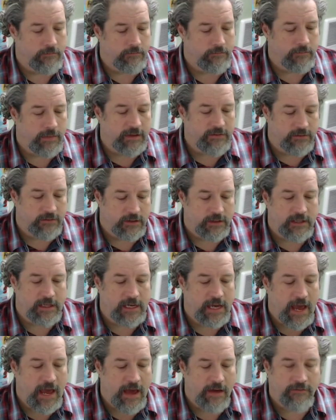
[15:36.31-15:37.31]
basically
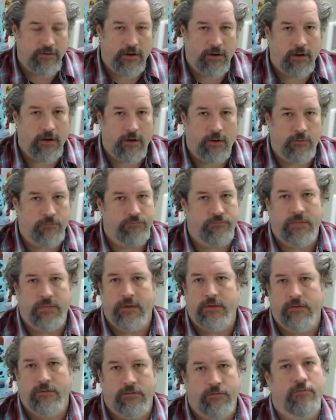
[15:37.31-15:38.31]
have a
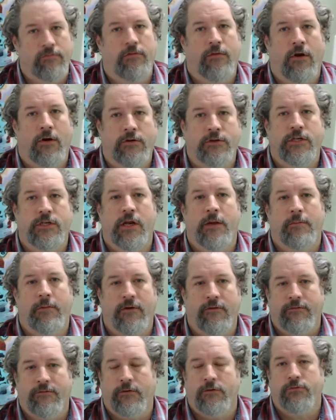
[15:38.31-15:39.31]
large number
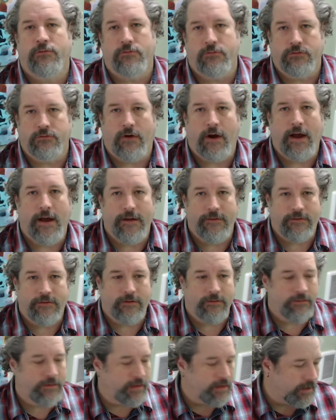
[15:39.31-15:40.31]
of virtual drives
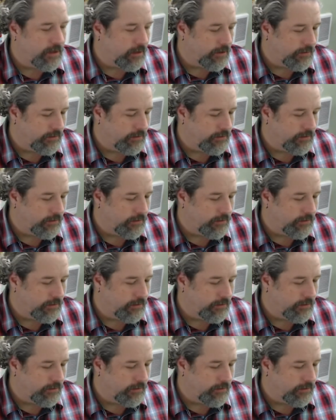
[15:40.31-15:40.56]
on the